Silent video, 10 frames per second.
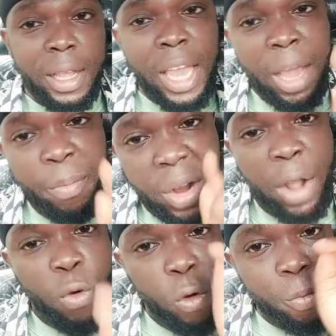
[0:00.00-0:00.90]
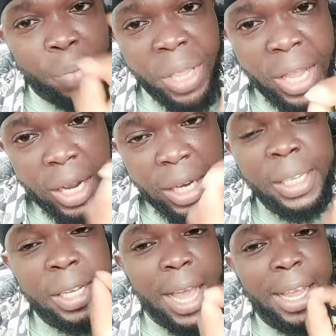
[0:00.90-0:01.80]
Gabriel Obi,
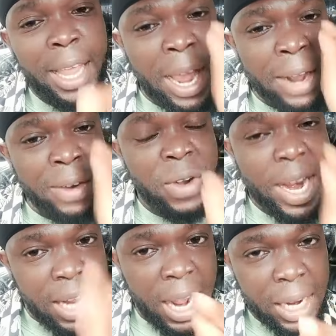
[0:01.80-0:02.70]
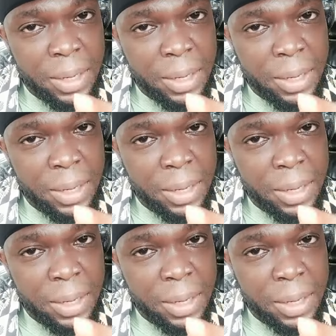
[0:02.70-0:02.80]
the keke rider.